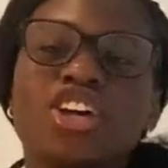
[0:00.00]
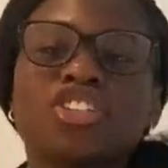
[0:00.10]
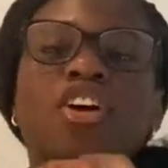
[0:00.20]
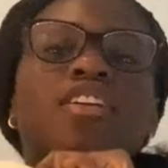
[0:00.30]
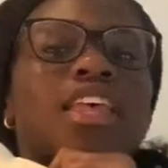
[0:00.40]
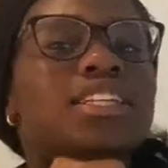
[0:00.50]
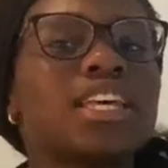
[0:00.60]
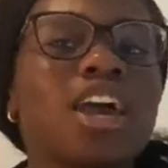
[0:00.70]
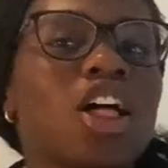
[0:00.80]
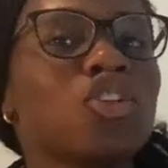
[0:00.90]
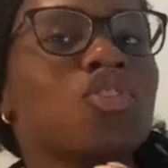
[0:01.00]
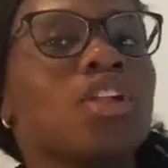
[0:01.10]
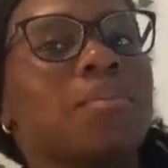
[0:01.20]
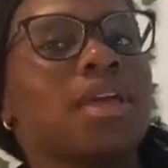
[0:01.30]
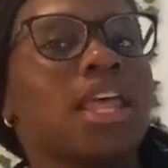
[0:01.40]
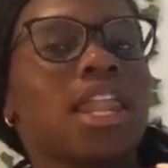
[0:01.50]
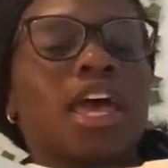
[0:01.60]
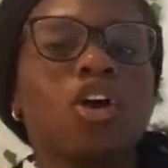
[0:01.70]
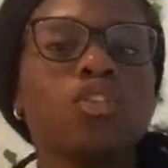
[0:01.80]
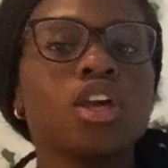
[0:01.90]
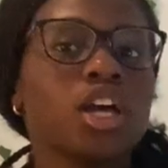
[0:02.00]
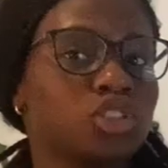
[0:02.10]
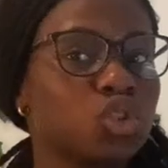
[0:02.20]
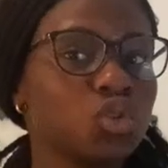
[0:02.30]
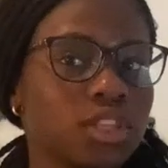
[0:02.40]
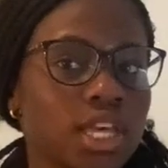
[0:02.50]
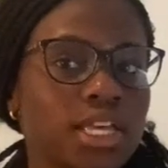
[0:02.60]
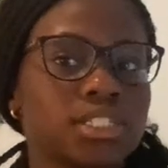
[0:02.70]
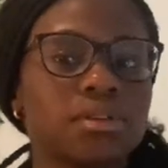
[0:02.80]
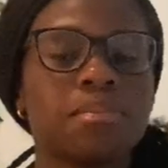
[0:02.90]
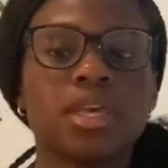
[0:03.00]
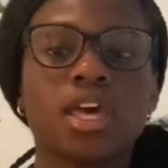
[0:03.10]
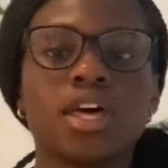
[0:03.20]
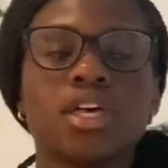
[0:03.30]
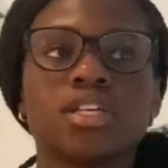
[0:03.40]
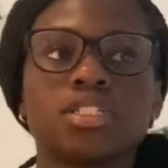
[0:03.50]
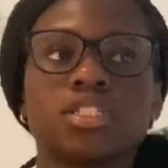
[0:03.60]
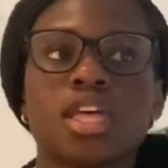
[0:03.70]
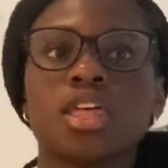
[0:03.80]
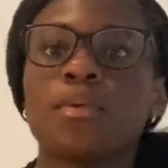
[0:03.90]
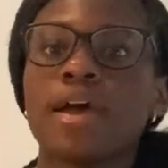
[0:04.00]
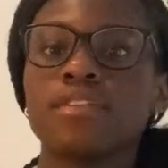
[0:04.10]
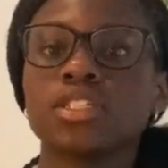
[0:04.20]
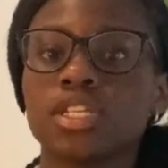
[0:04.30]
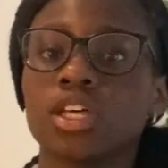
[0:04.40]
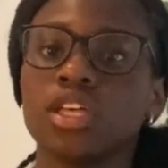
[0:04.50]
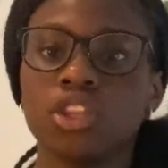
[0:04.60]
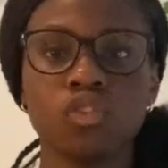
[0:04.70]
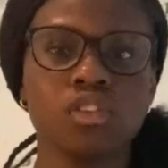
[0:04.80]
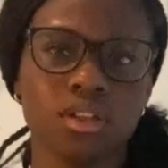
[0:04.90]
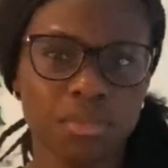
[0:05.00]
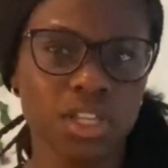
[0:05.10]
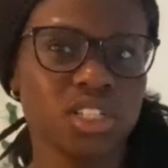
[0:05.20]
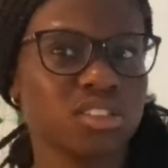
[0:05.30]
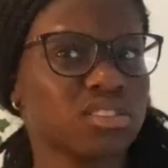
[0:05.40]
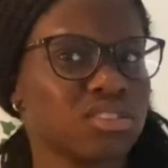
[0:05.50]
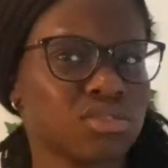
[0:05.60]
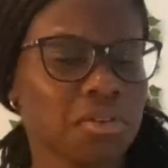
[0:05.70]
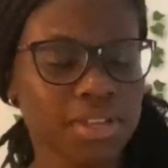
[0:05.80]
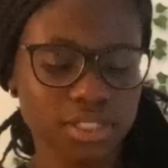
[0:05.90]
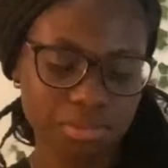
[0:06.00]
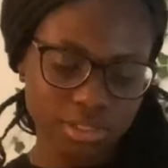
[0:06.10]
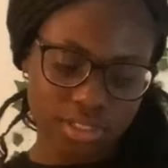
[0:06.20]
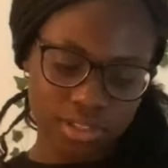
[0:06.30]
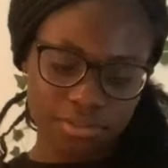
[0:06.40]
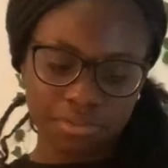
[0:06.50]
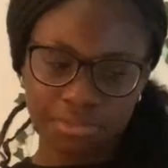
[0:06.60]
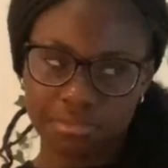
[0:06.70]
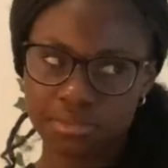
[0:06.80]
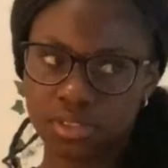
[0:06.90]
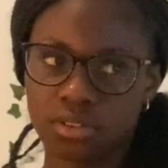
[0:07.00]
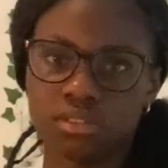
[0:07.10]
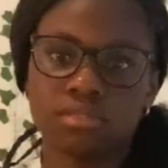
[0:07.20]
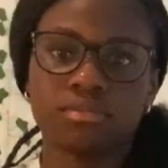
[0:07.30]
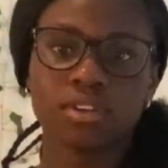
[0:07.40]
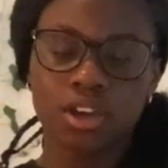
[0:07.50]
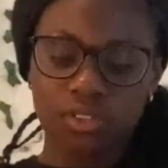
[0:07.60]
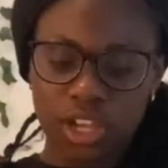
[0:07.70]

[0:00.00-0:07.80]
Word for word: so next I got Lululemon, and I only got two things because they were having a sale, and Lululemon is so expensive. So I only